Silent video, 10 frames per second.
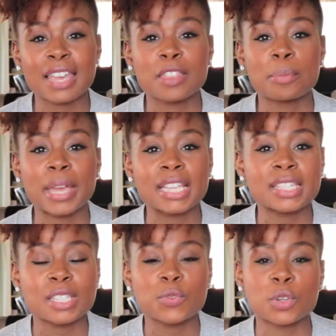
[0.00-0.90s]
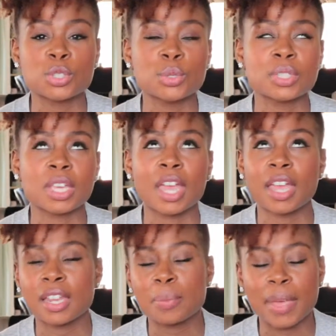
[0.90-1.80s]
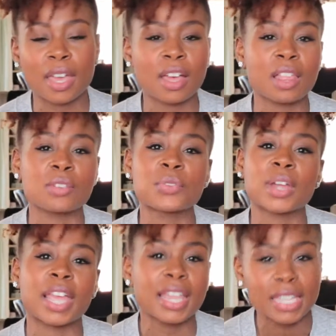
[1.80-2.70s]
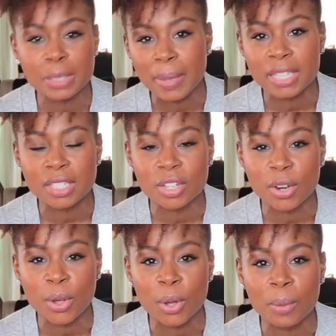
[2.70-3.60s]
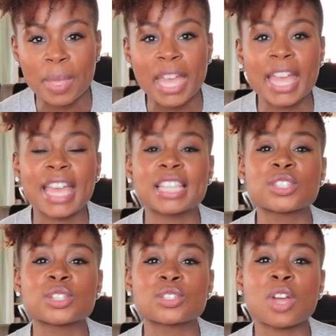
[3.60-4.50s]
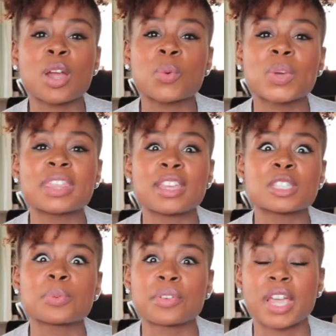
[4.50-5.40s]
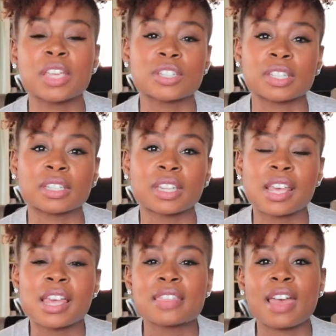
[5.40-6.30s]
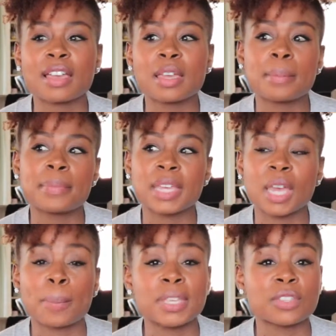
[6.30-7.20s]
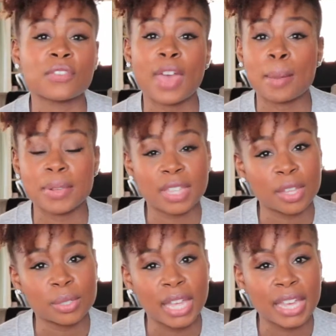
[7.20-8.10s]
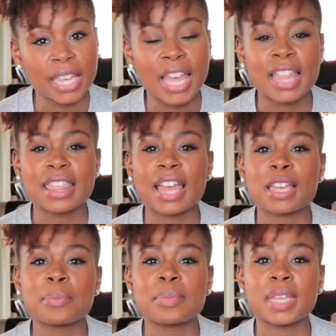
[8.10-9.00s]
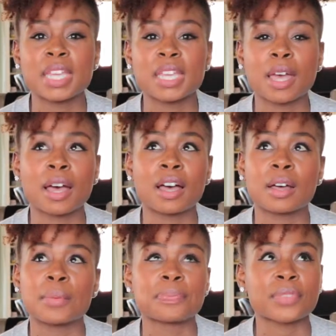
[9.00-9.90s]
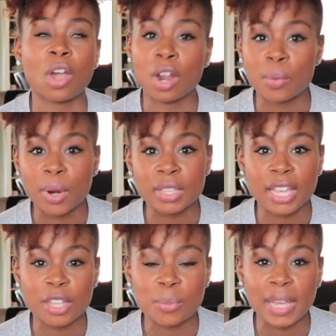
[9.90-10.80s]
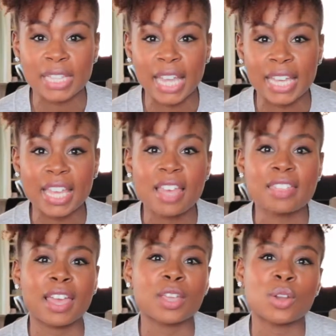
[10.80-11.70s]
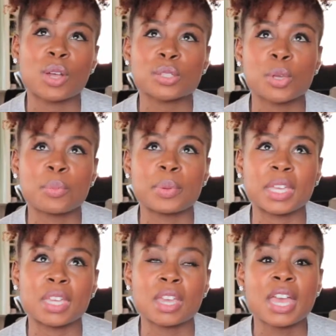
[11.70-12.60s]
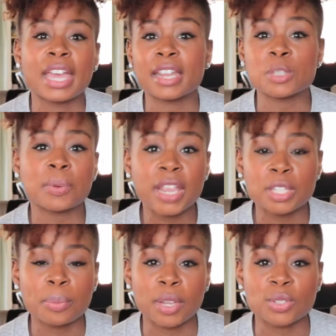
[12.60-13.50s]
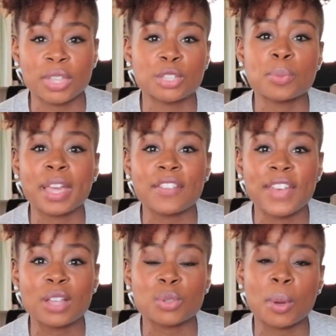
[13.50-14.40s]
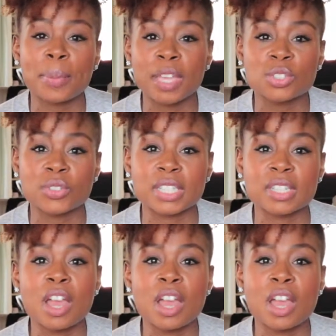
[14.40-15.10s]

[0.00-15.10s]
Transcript: and the basis for choosing any paint color for any space in your home is to start with inspiration. That can be a piece of fabric that you like. That can be artwork that you might like. That can also be an inspiration picture that you might have found on Pinterest.